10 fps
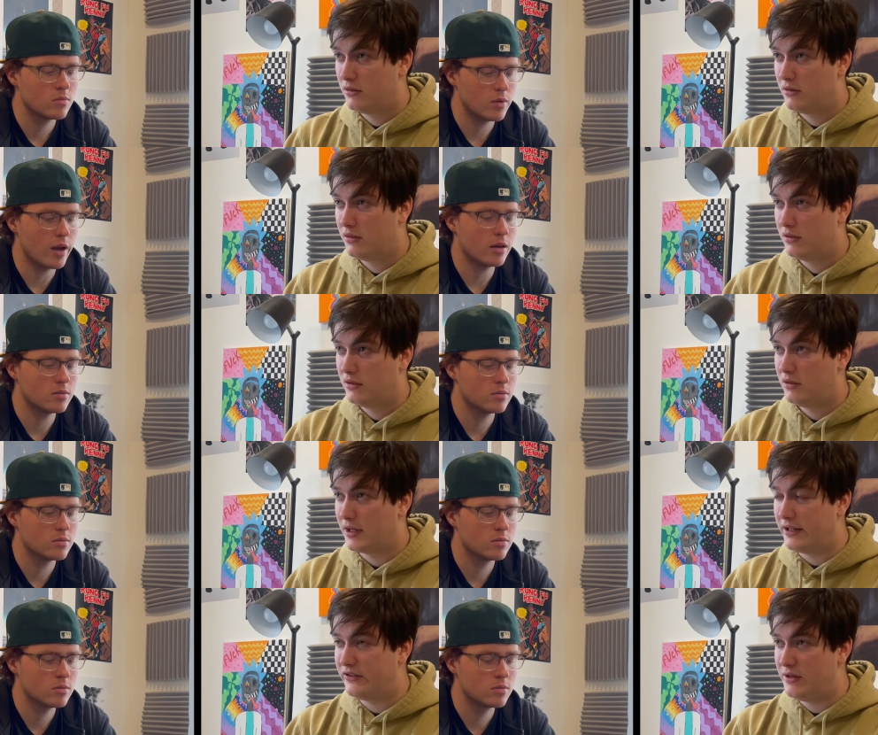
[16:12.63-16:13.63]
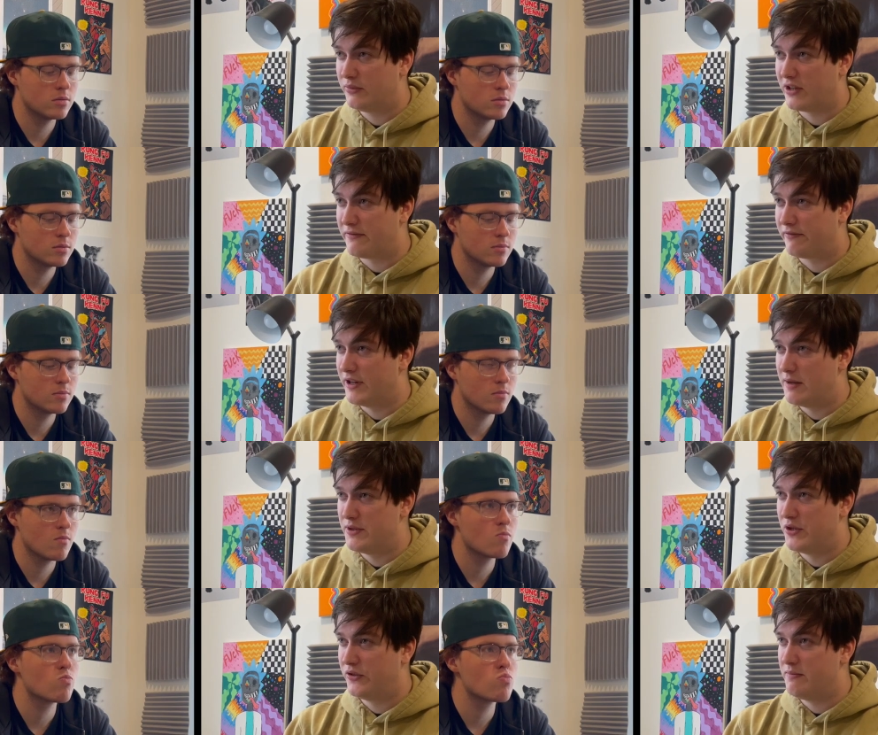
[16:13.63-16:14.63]
Speaker 1: Yeah. Like, it seems like freedom is
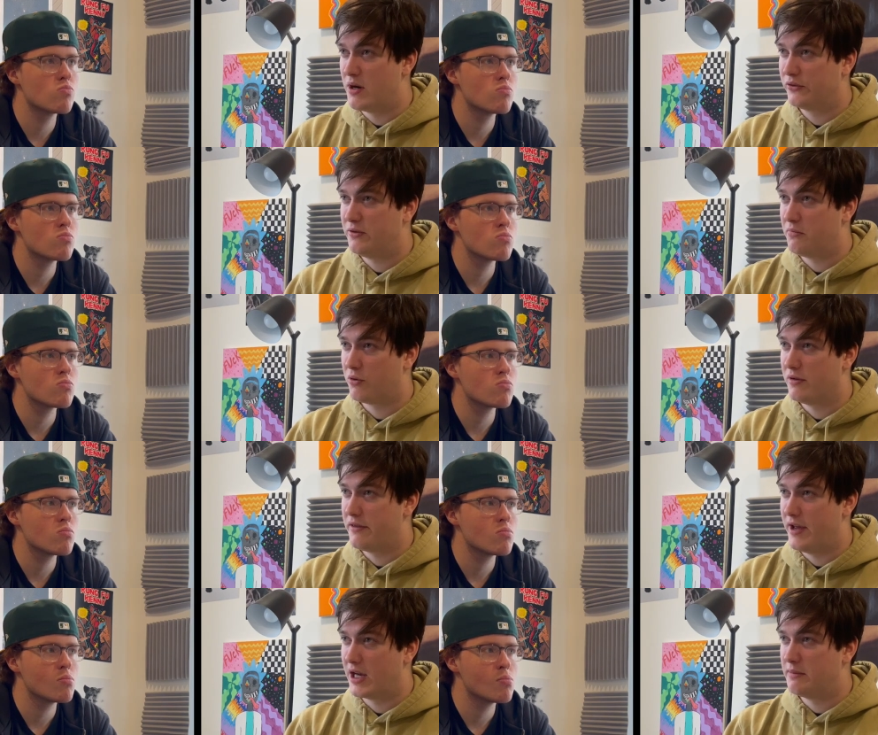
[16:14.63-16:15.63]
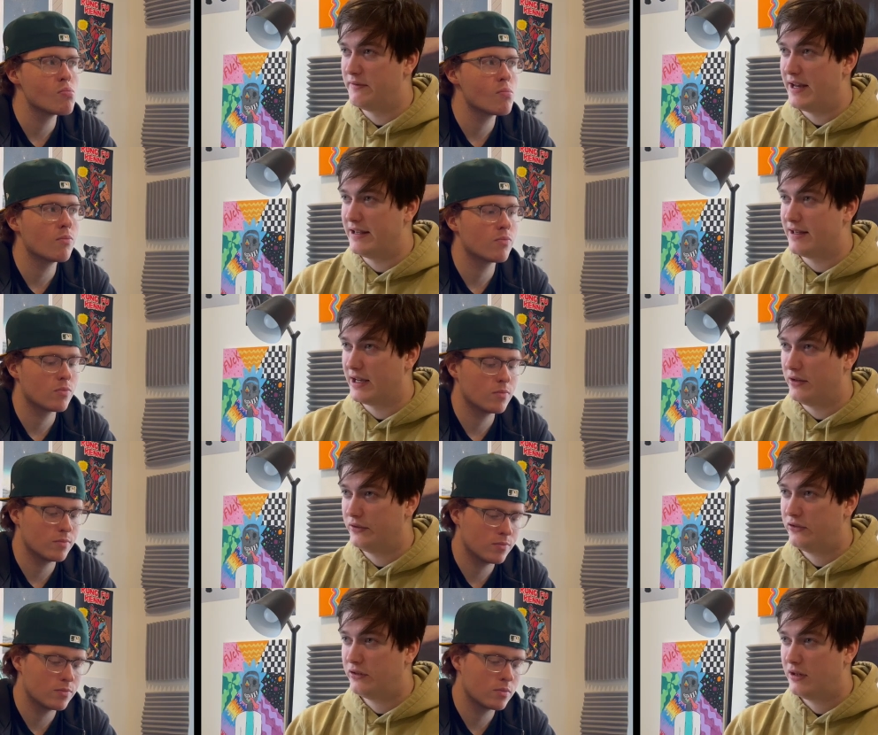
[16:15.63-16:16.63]
just the most important thing above anything
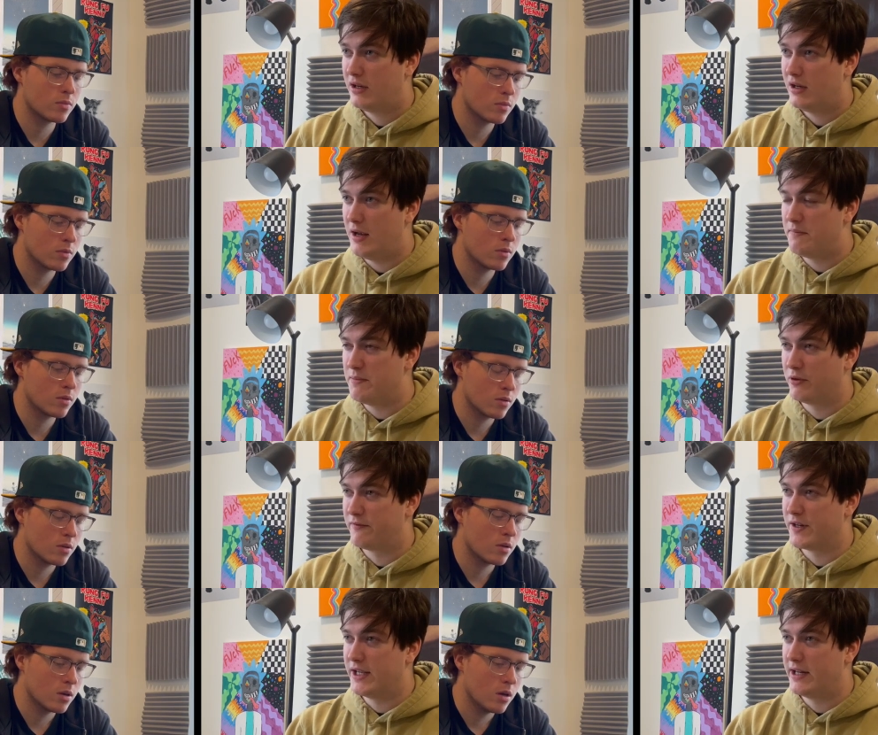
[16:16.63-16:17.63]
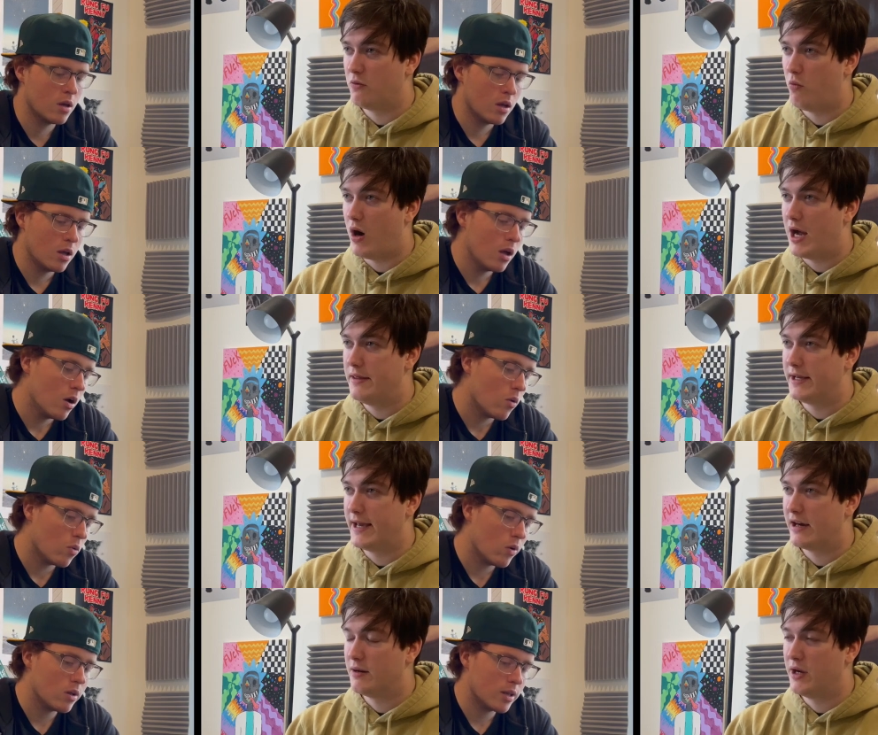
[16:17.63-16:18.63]
else. And people are forgetting why they
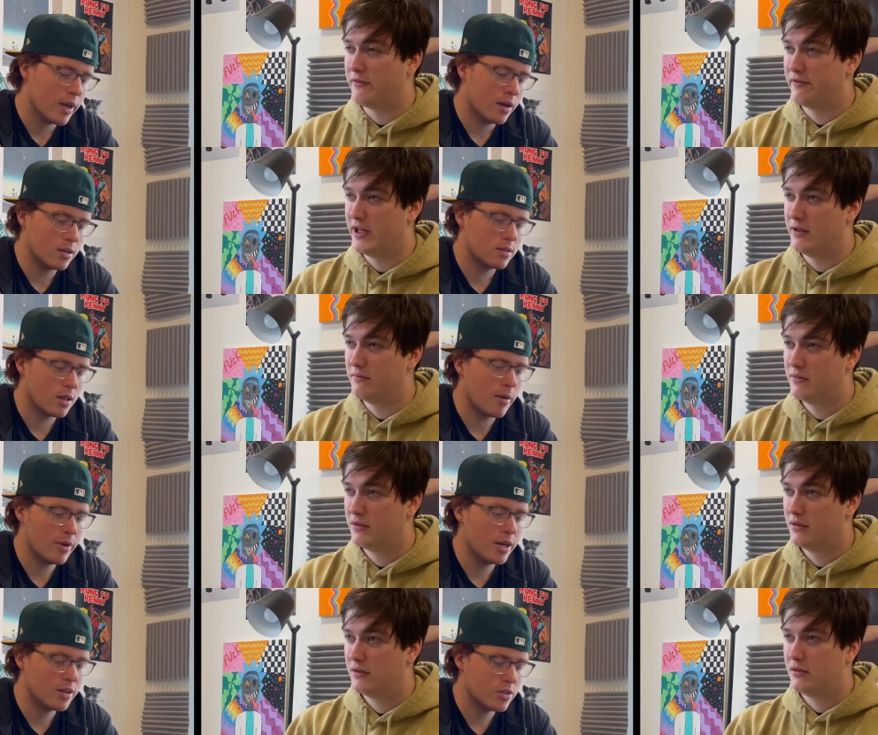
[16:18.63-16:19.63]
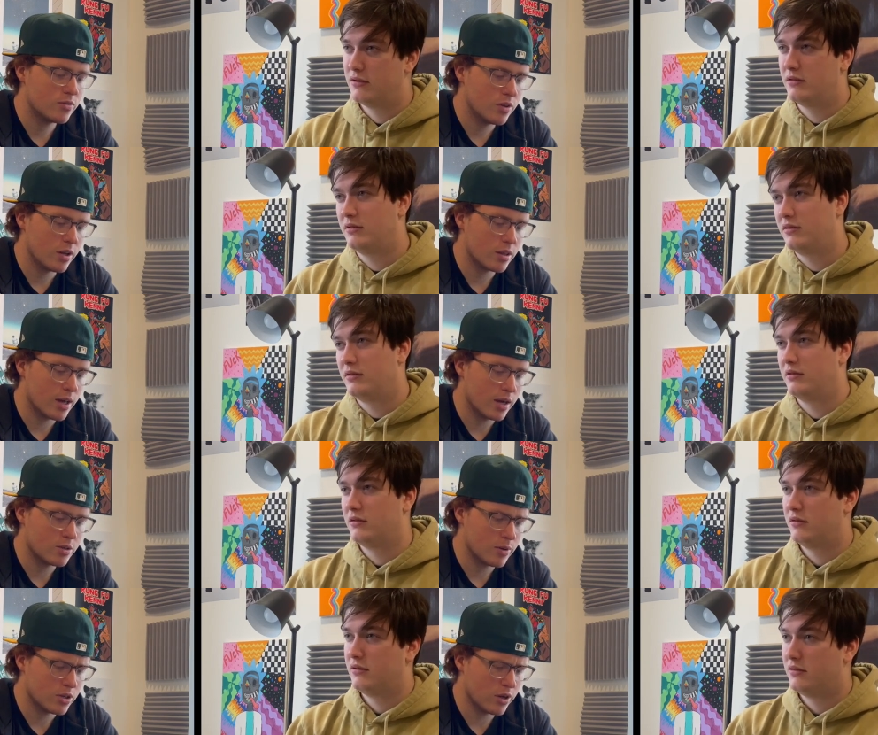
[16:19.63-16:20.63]
Speaker 2: care well, about yeah. freedom. I mean, it does feel like that,
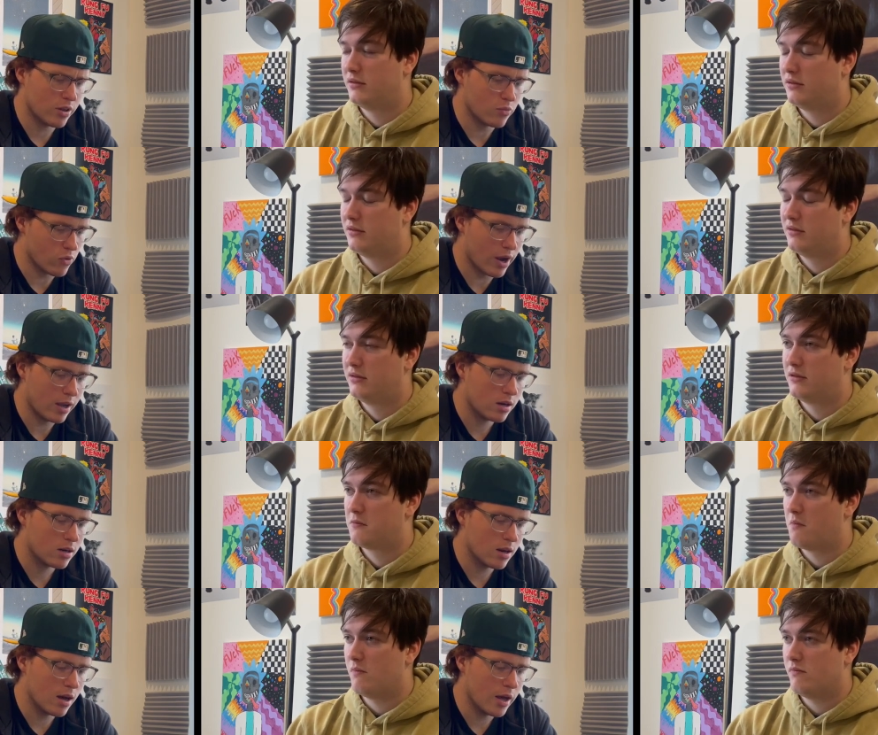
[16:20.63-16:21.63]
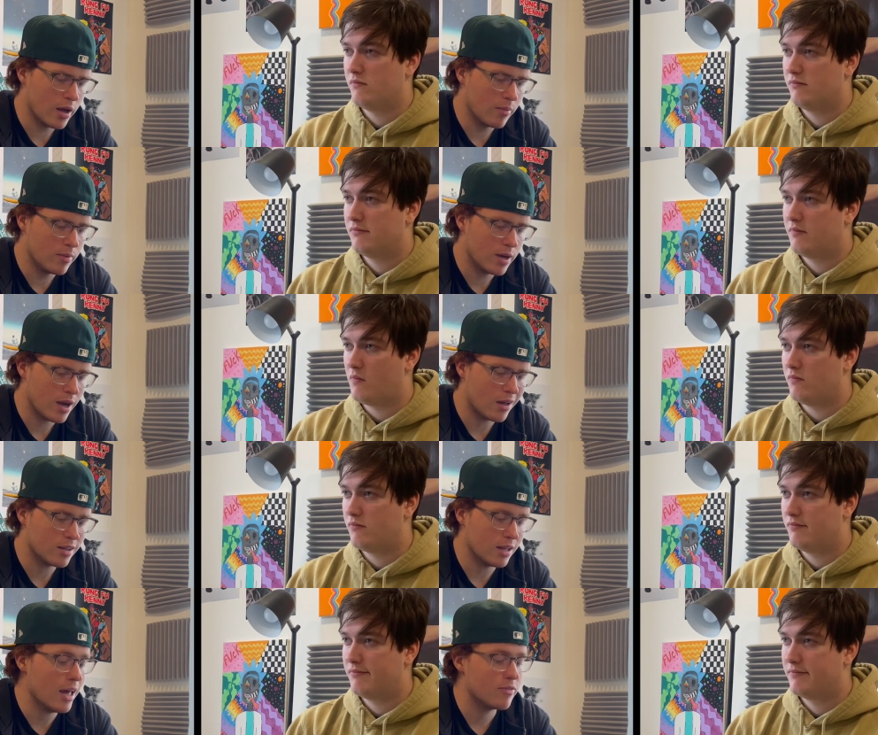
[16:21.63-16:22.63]
especially on the right. Um, on
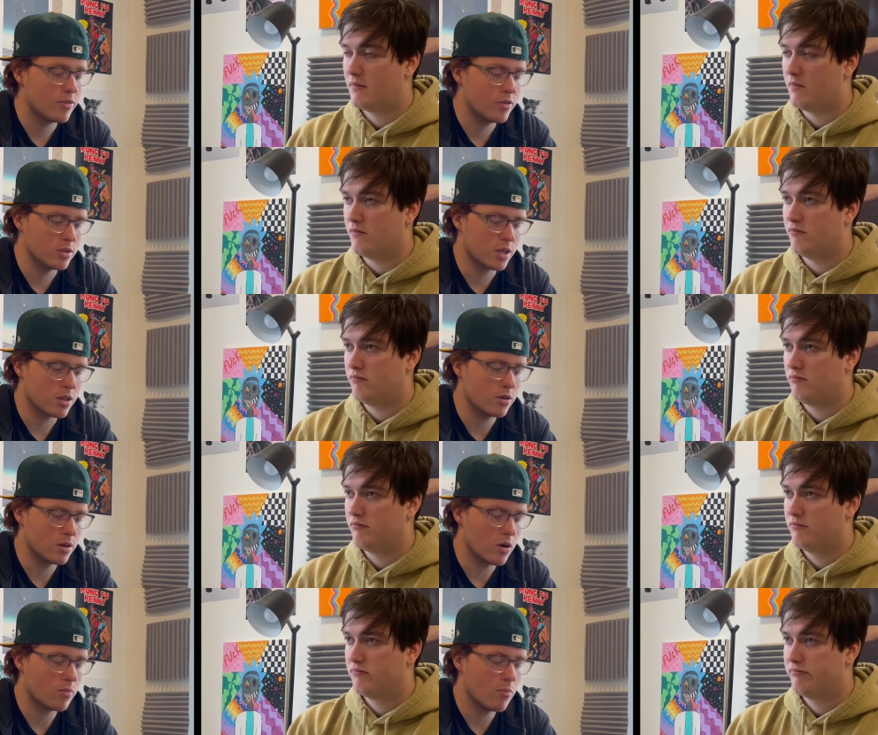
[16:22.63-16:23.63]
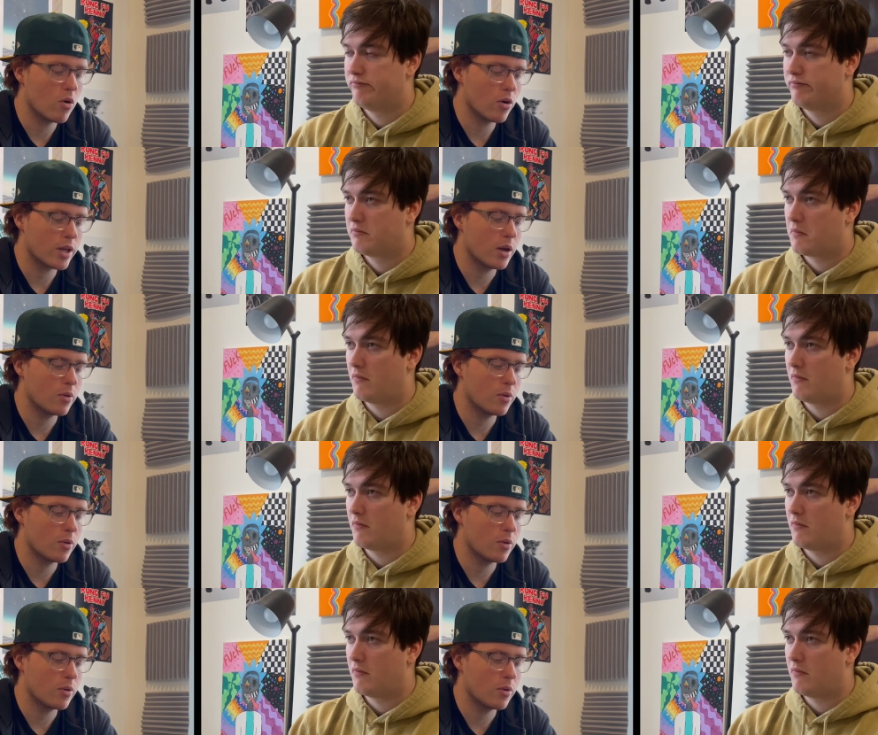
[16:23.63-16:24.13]
the left, it feels like they're more okay